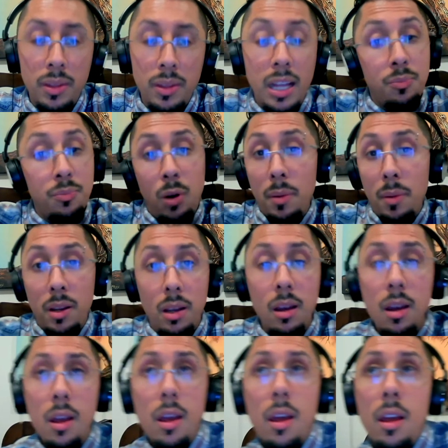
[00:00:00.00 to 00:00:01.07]
and that's probably
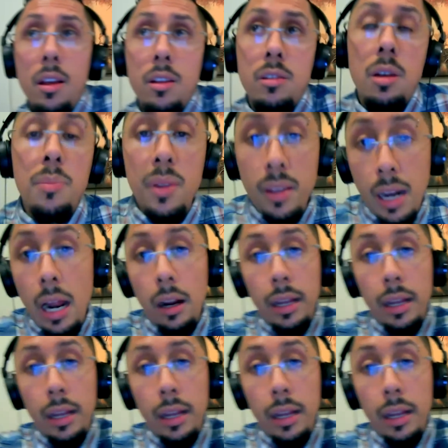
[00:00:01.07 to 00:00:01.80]
something that I can